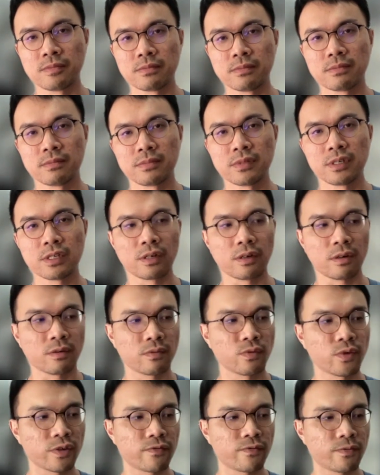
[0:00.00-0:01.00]
you know,
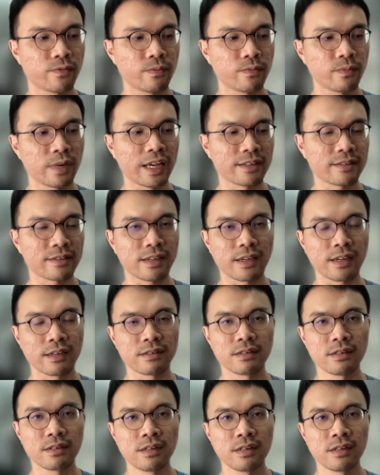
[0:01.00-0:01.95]
with, let's say,